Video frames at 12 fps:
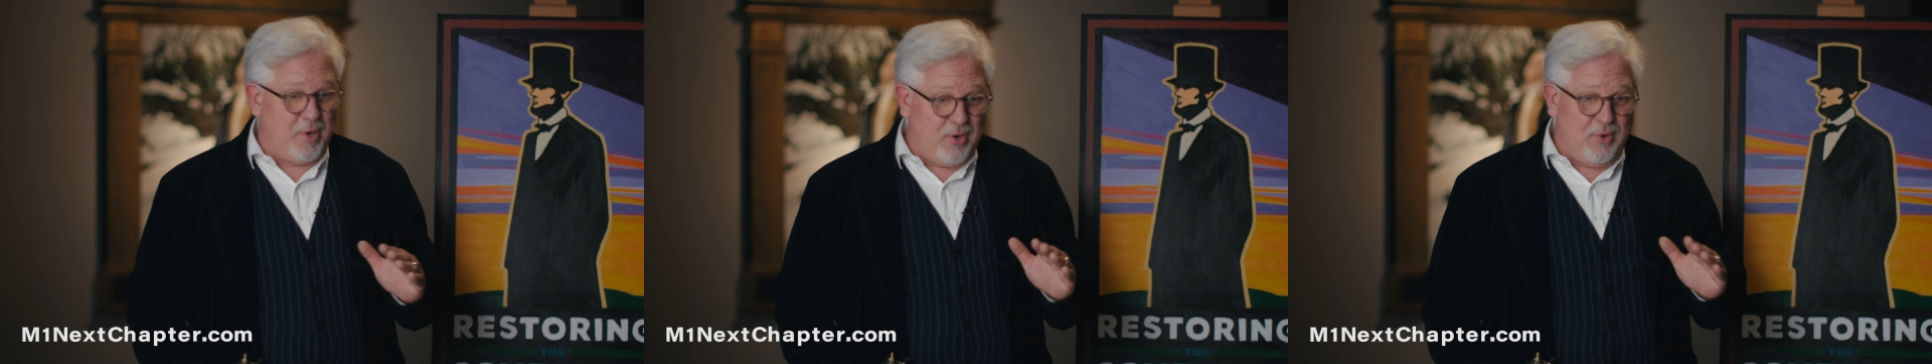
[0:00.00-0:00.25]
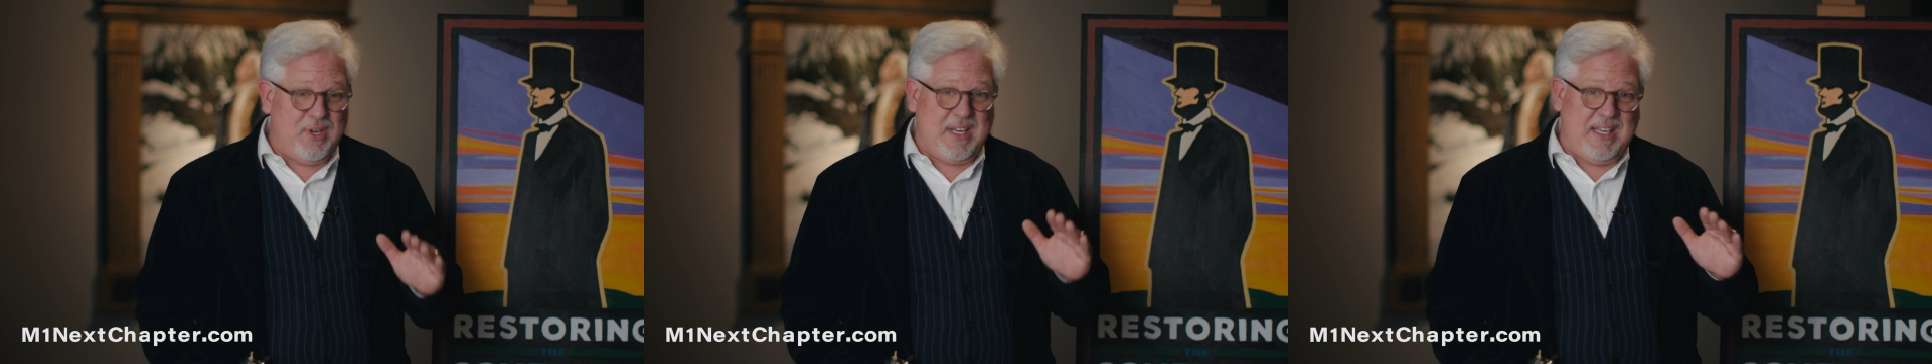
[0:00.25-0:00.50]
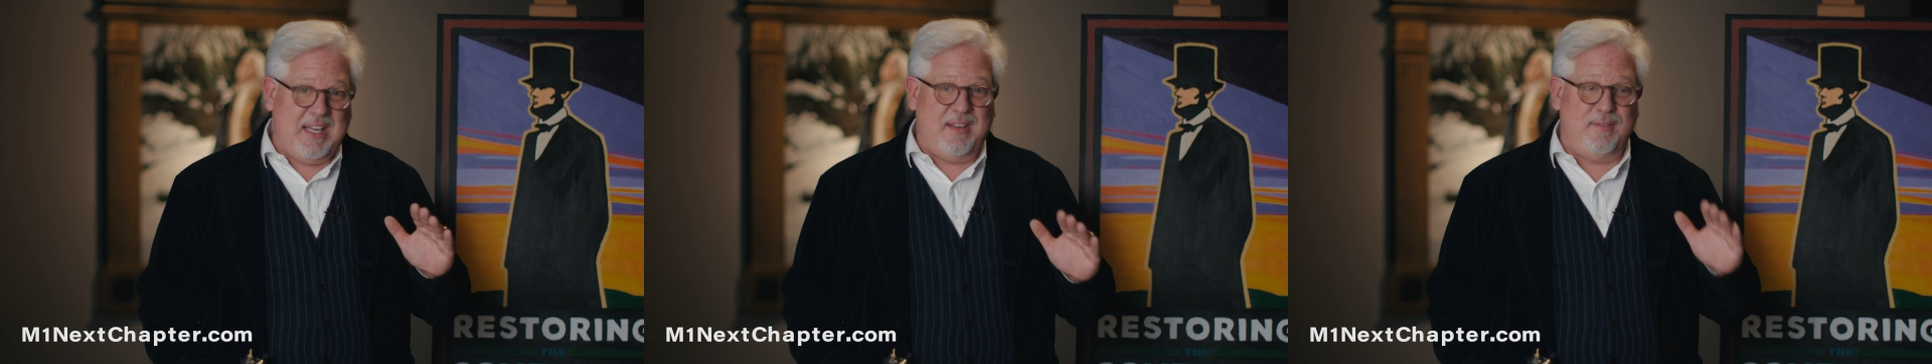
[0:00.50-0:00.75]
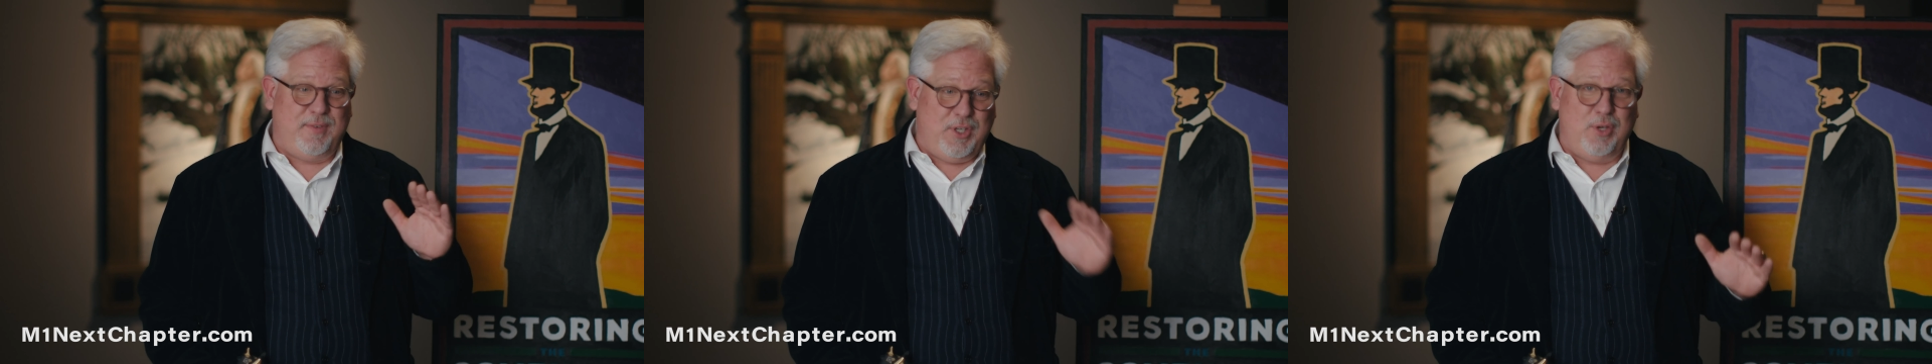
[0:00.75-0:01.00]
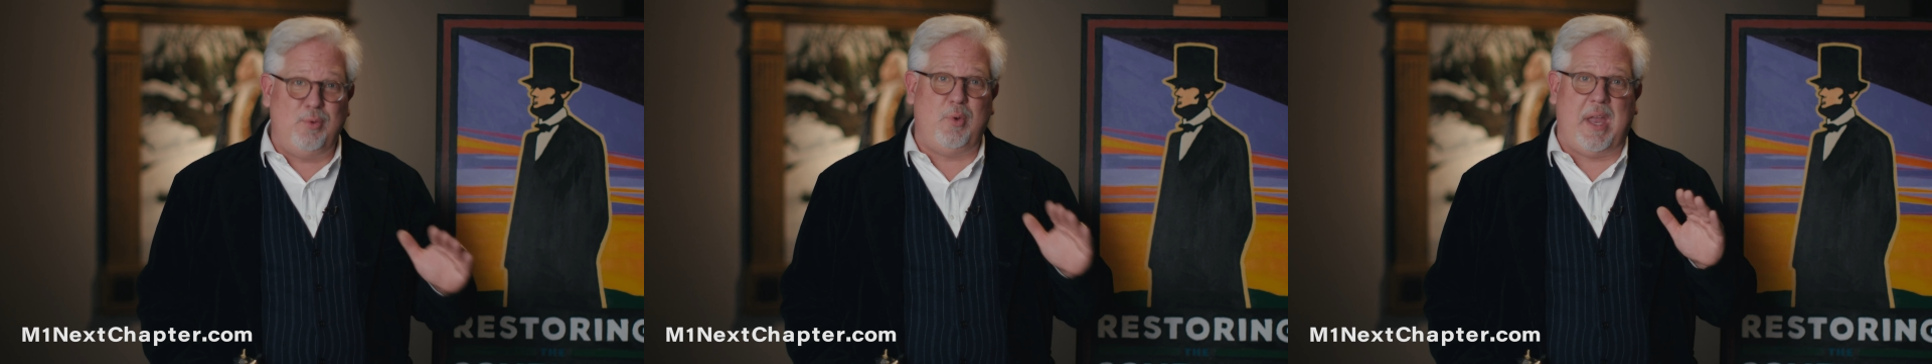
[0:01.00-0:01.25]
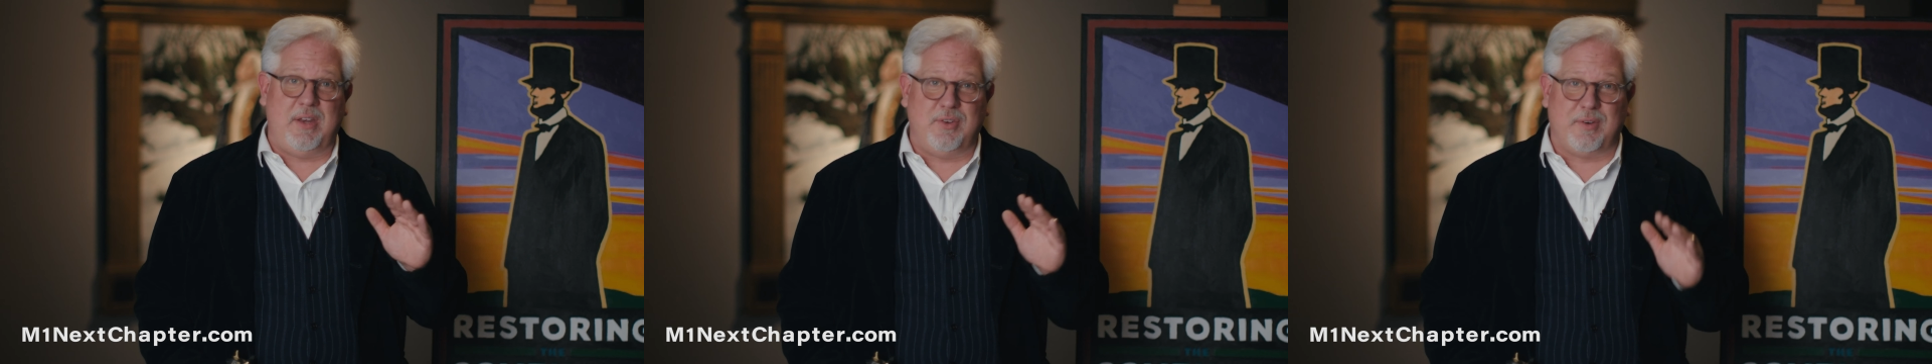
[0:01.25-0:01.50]
We're going to give
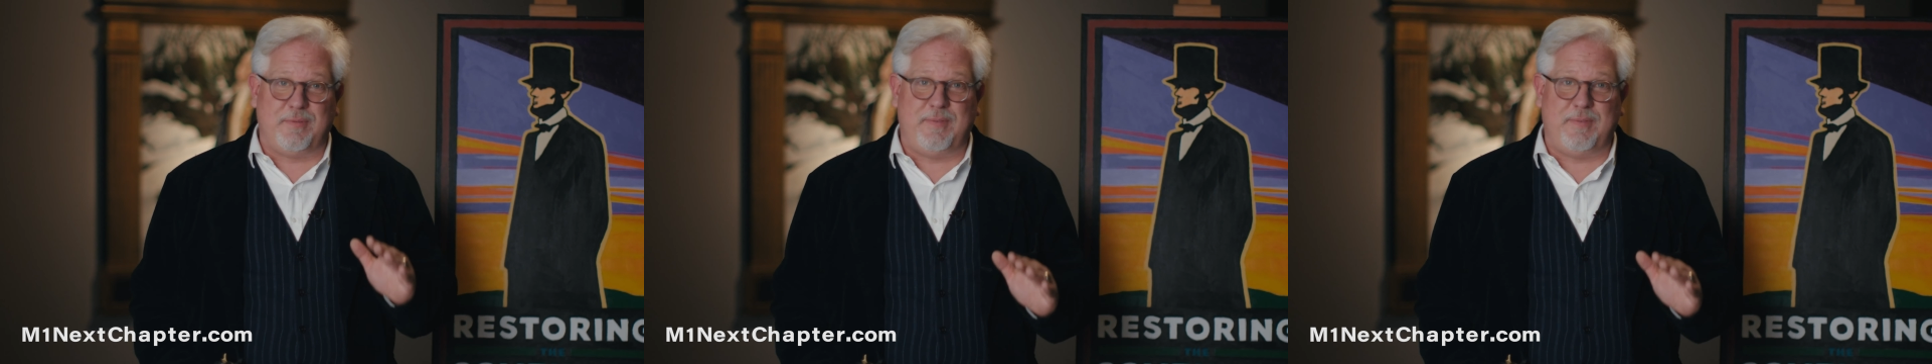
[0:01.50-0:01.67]
you and your